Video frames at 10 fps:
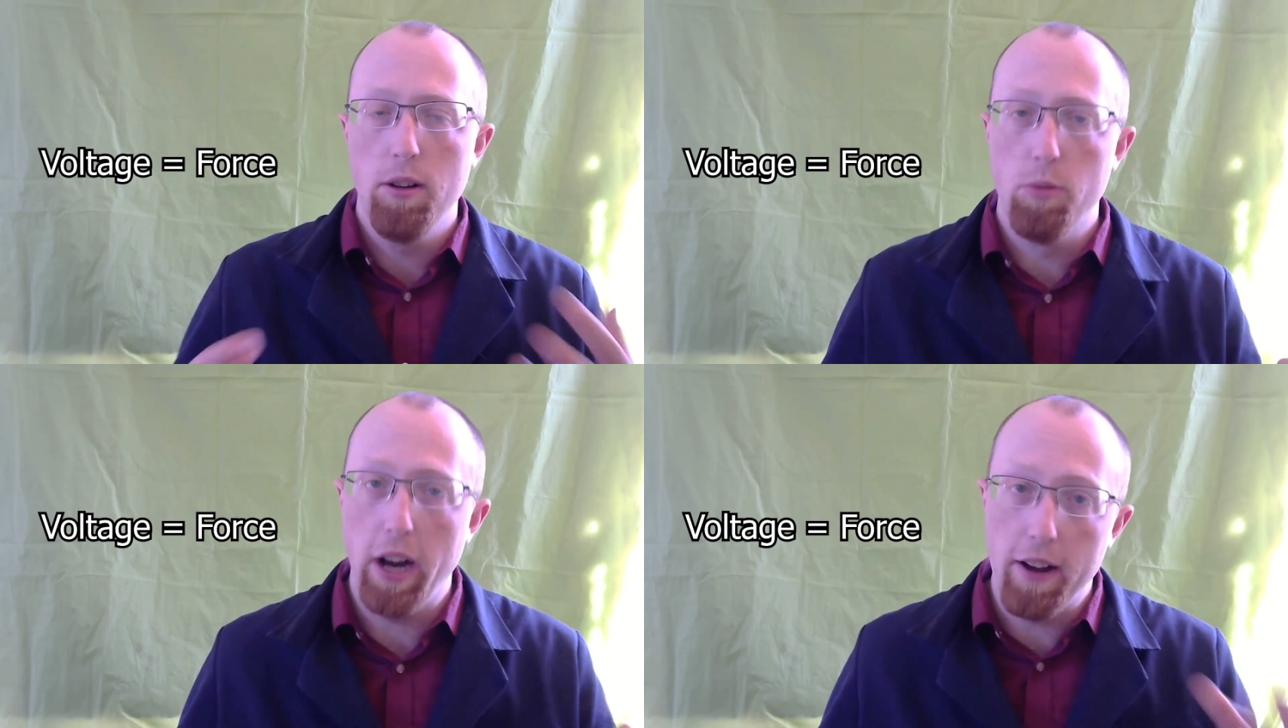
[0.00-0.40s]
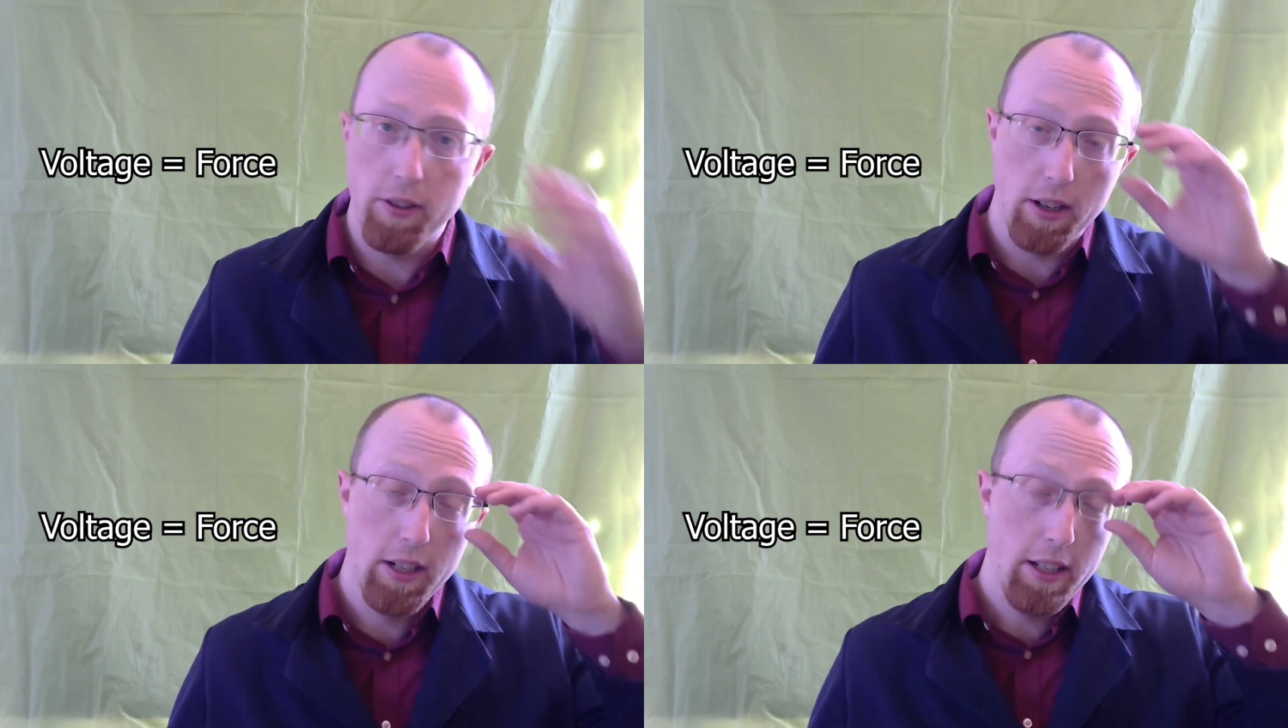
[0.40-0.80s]

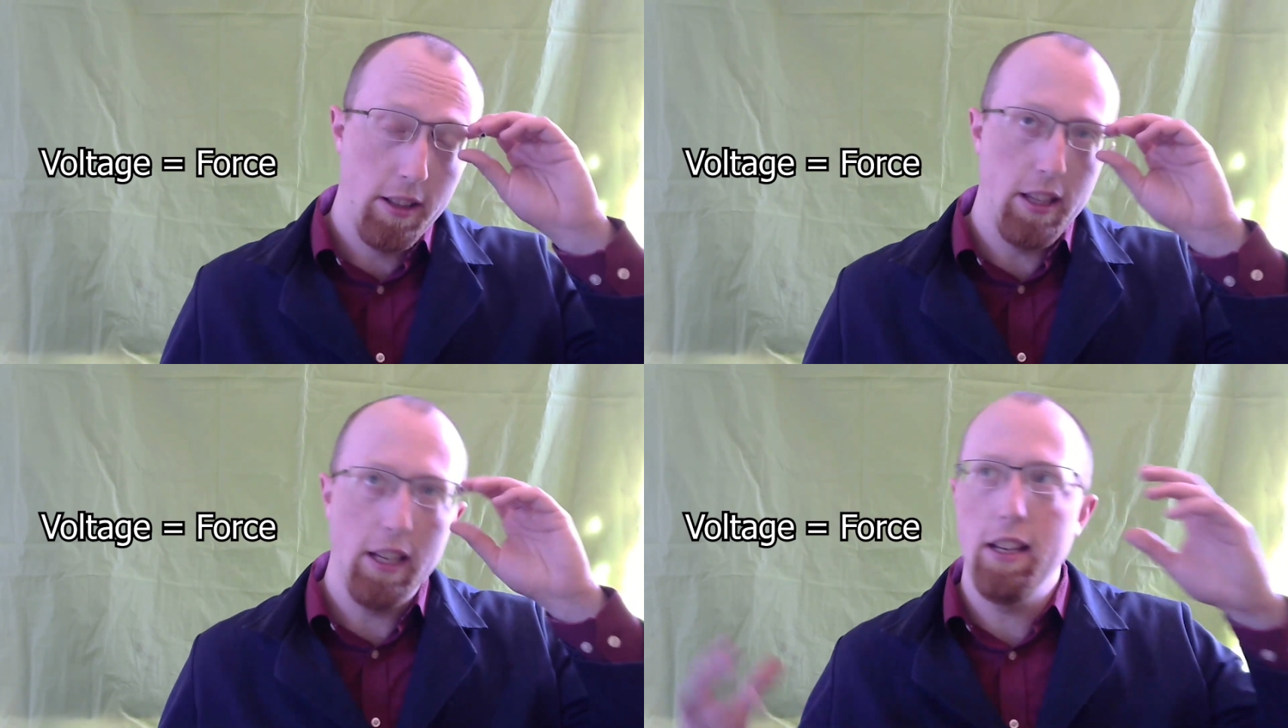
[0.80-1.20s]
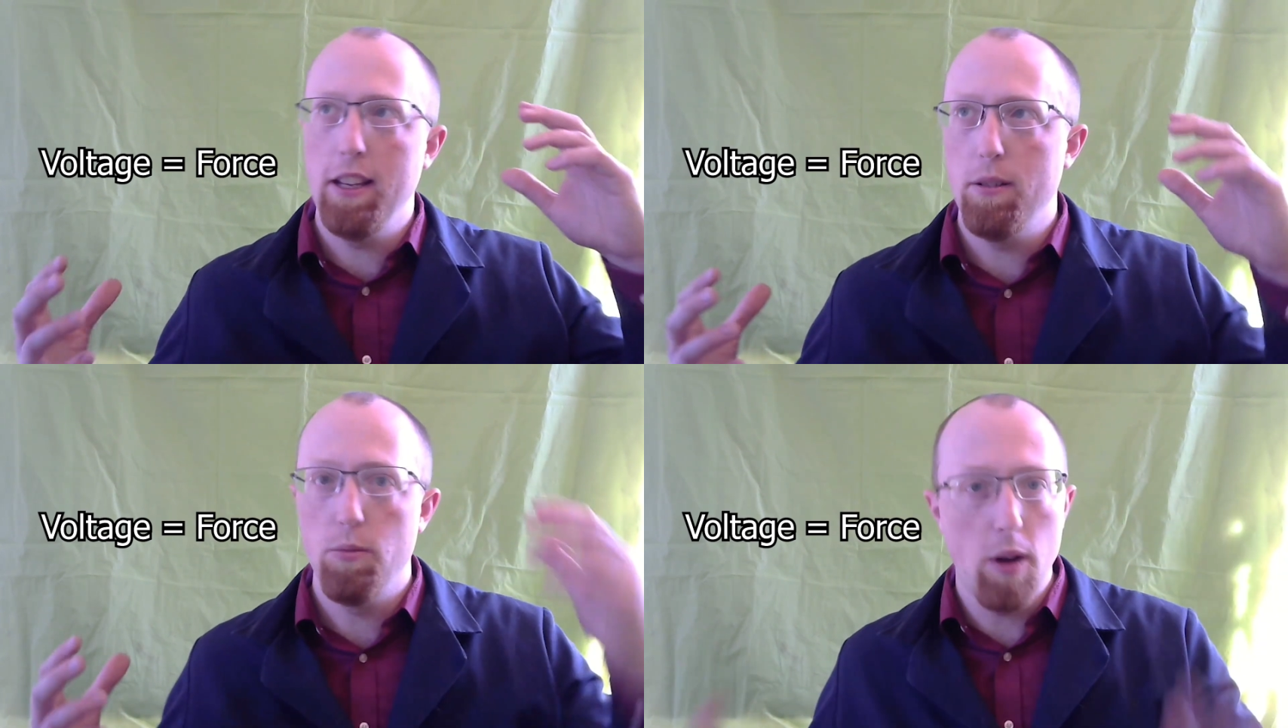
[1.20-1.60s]
whatever,
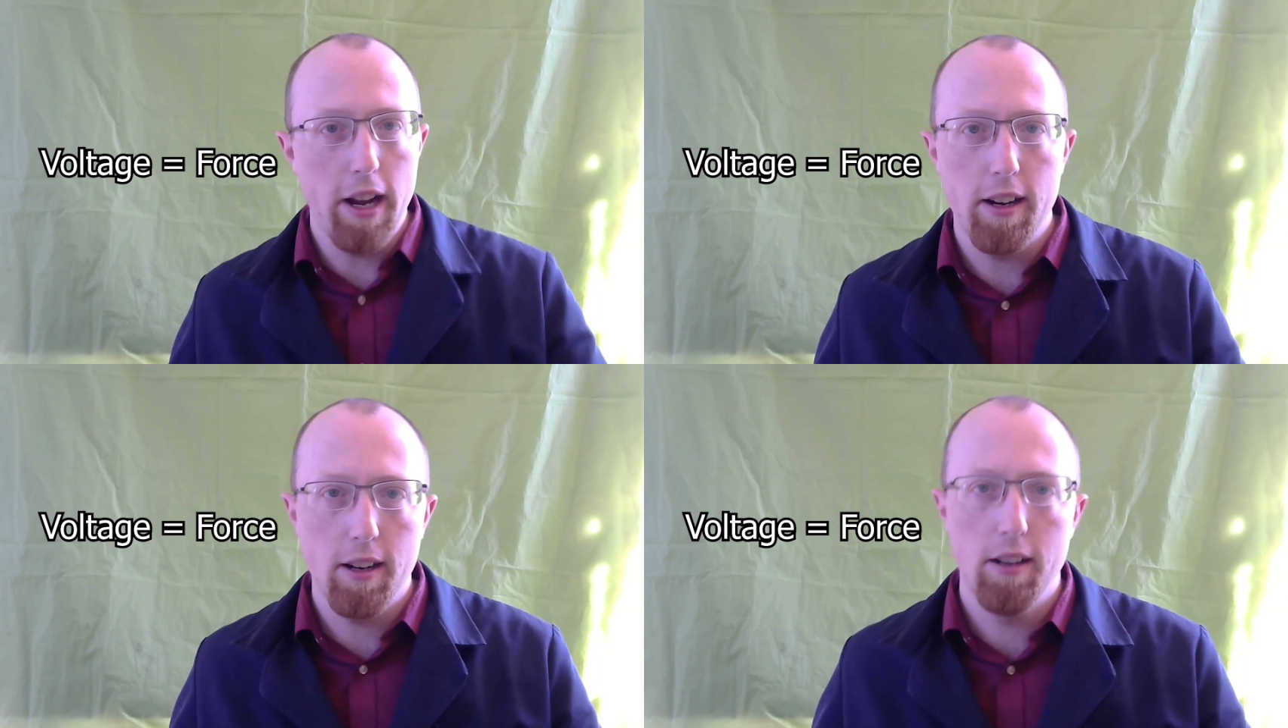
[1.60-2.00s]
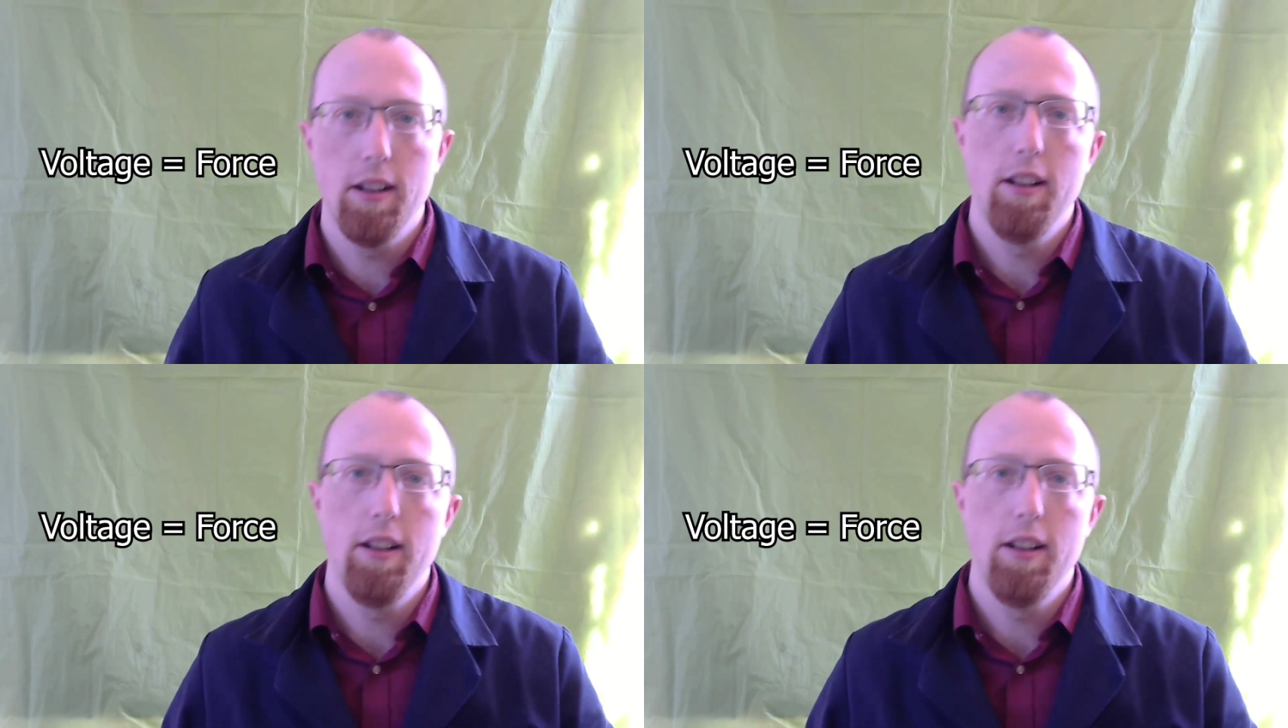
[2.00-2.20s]
the wire,